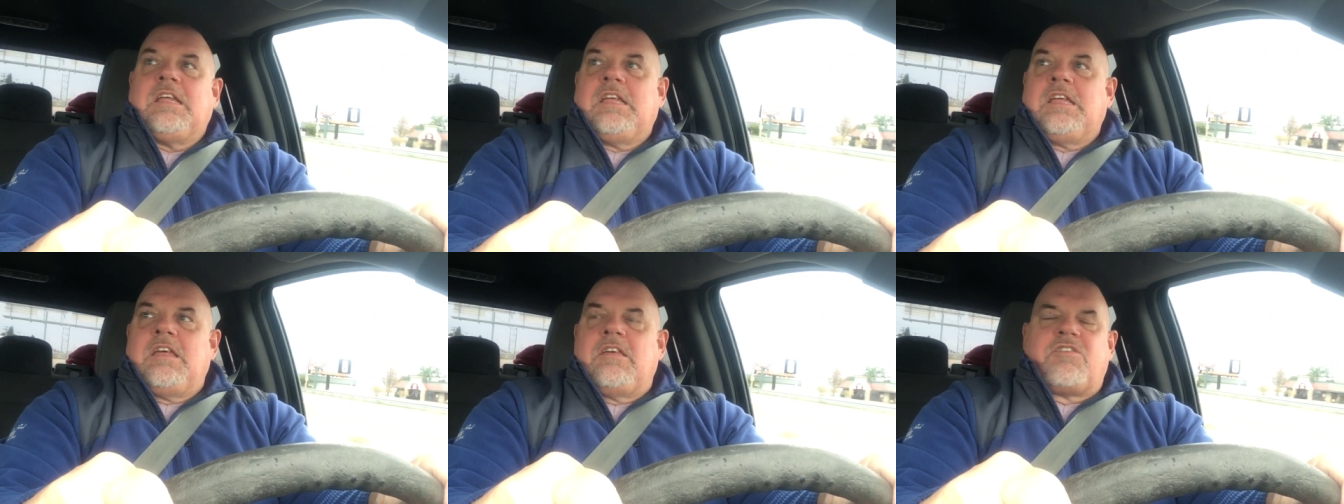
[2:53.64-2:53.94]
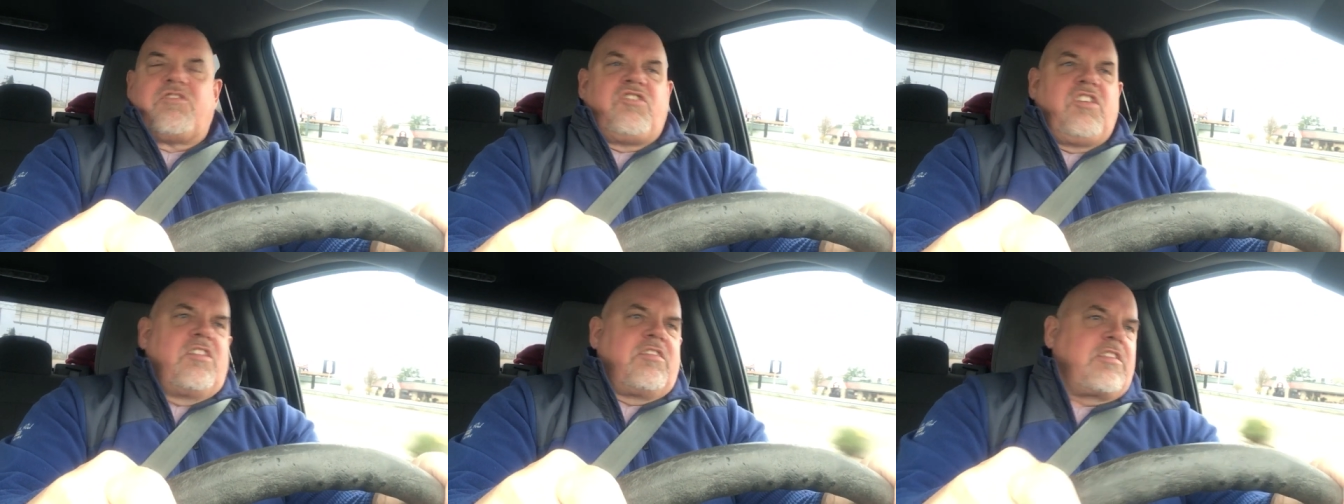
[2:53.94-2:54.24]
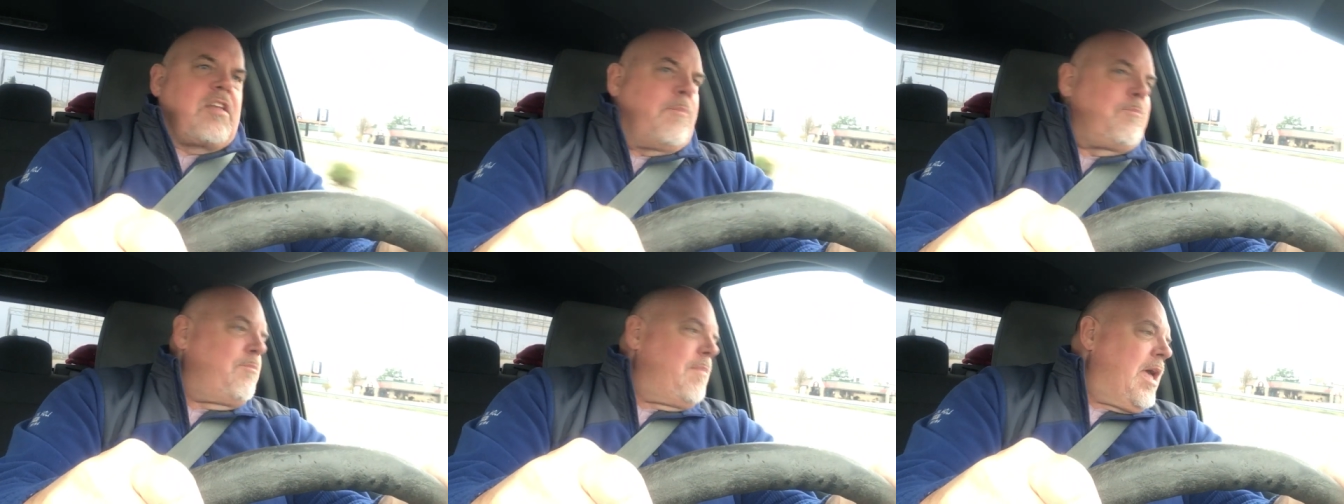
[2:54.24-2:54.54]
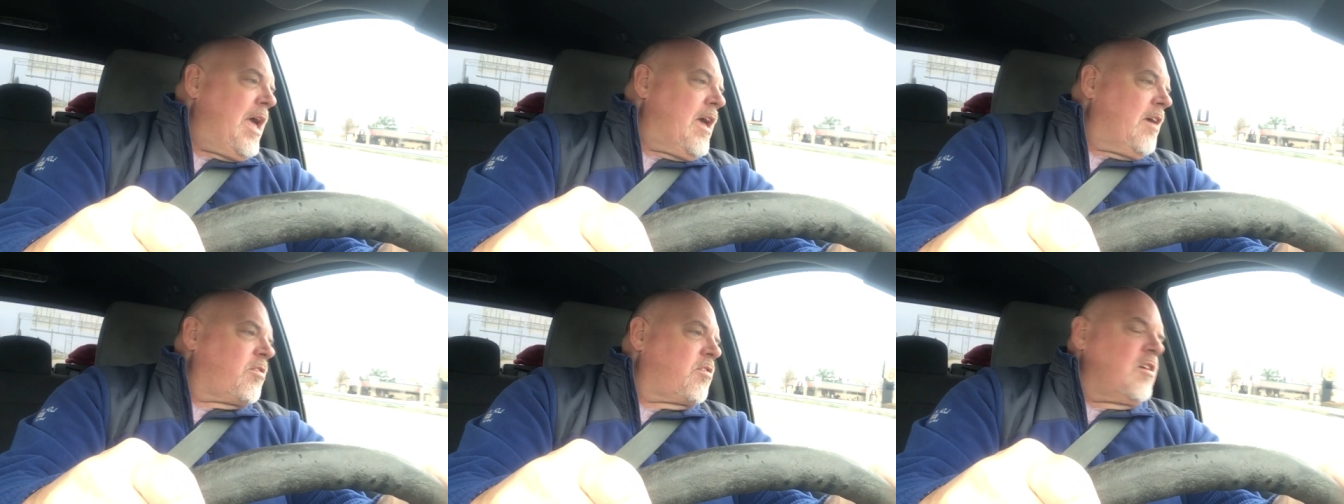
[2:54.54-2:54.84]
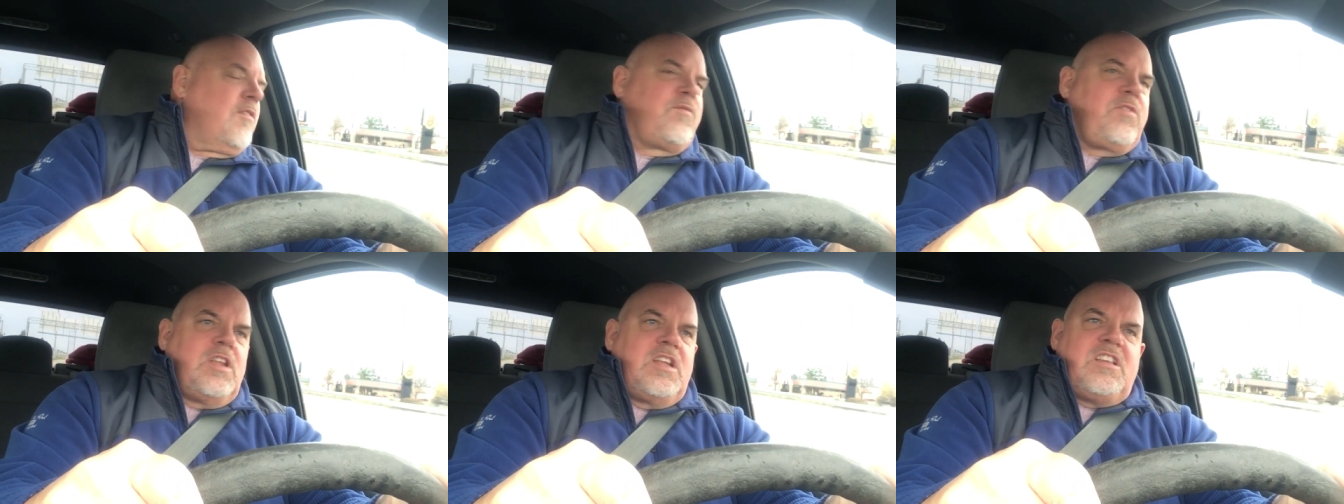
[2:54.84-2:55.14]
is just a
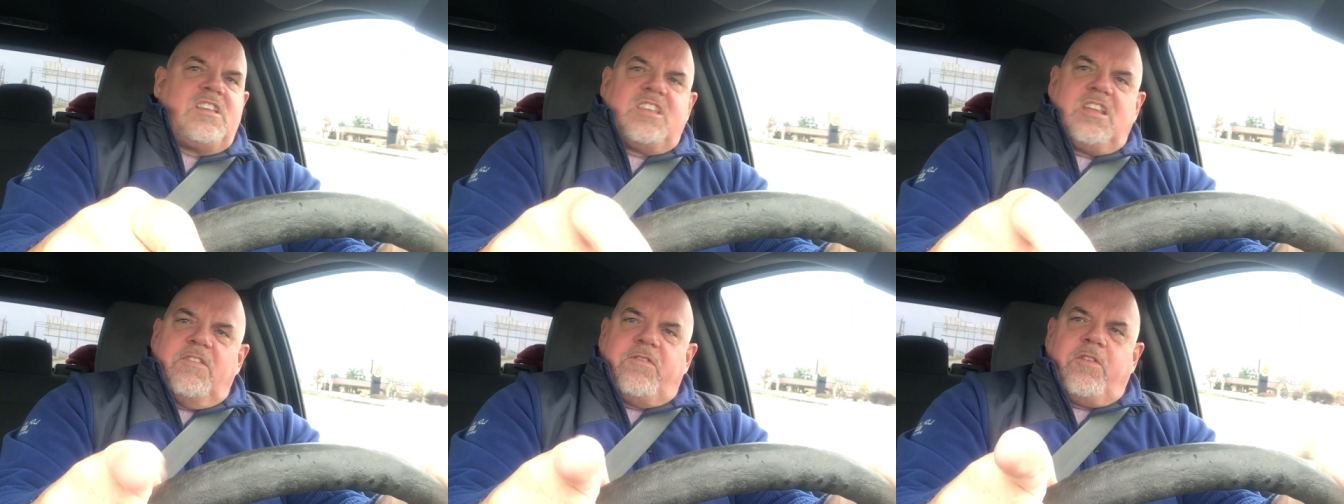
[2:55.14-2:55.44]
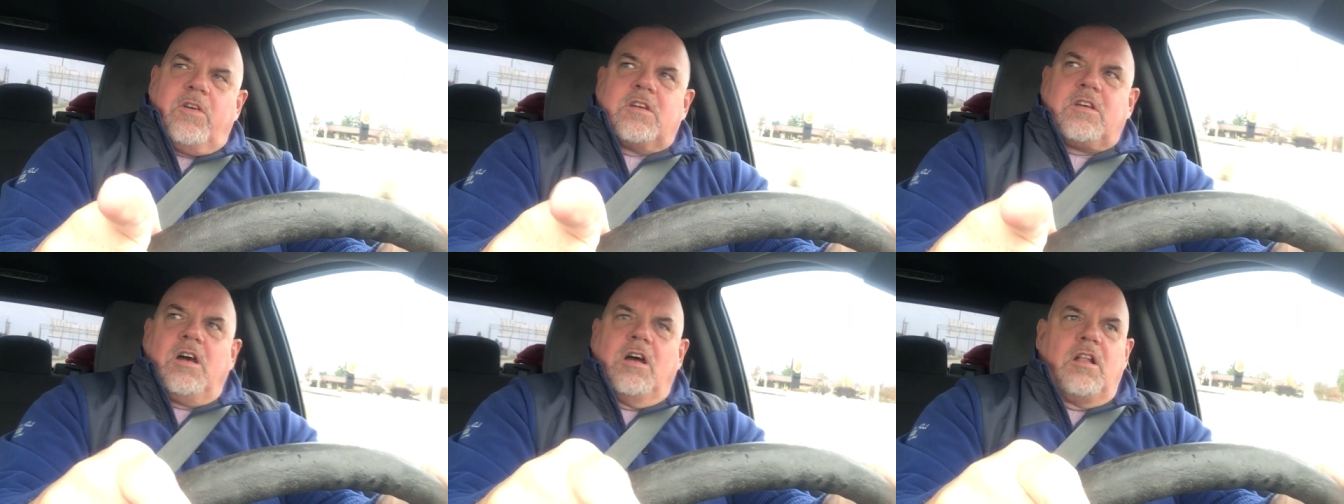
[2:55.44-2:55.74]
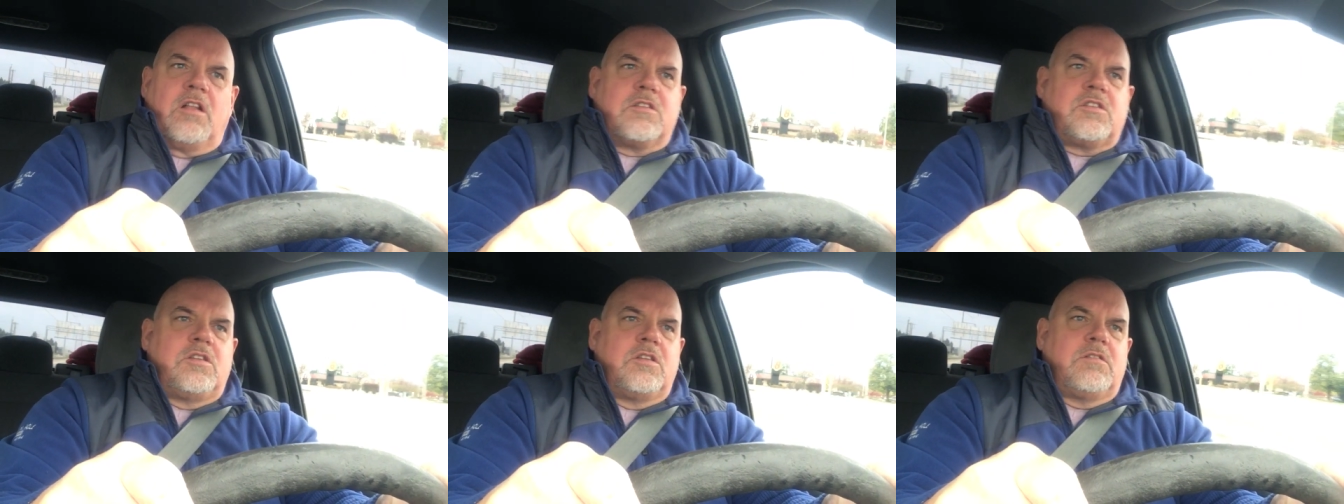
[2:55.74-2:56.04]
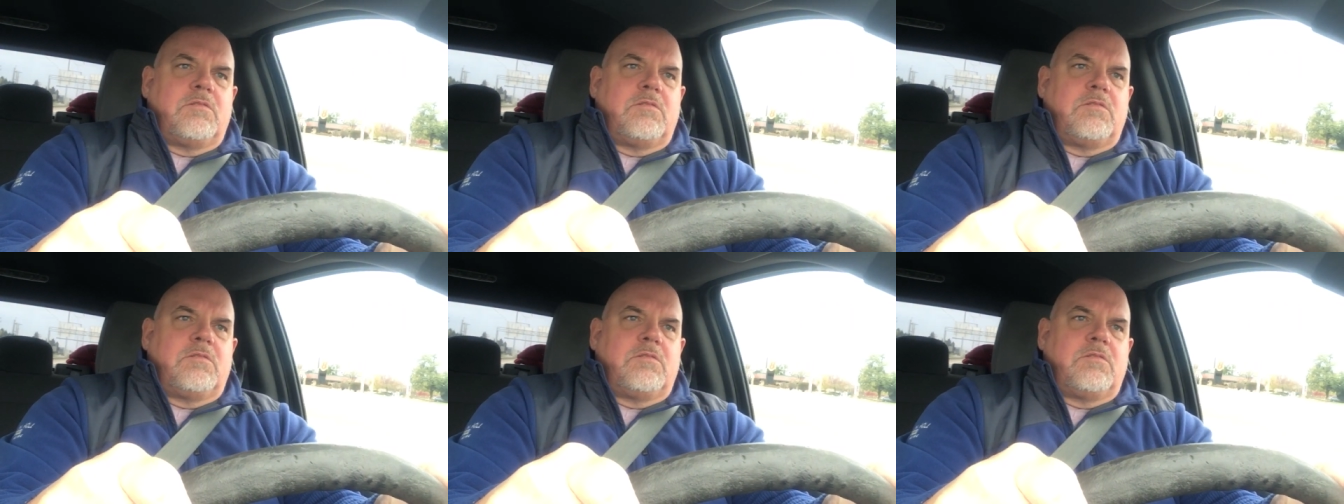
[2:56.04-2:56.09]
massively difficult,